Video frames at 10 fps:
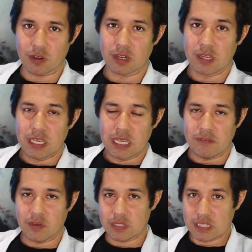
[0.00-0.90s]
not.
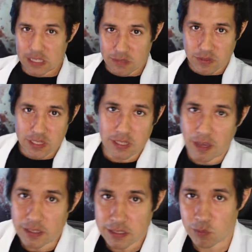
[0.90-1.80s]
If I was in this for the
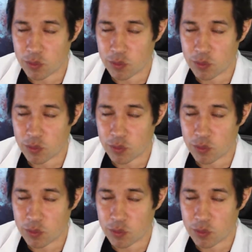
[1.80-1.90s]
science, I